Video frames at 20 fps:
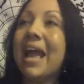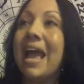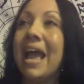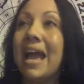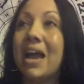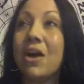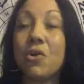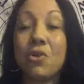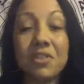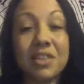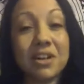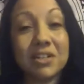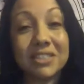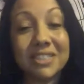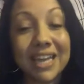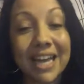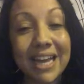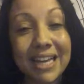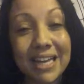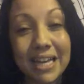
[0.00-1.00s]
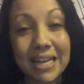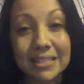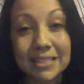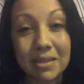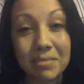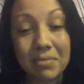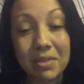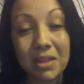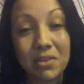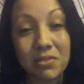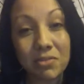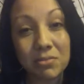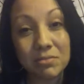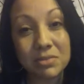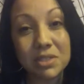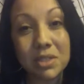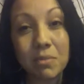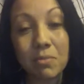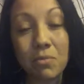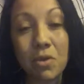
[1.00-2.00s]
or they're taking something from
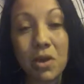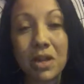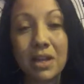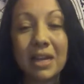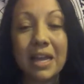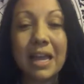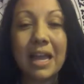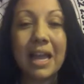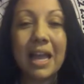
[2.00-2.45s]
someone,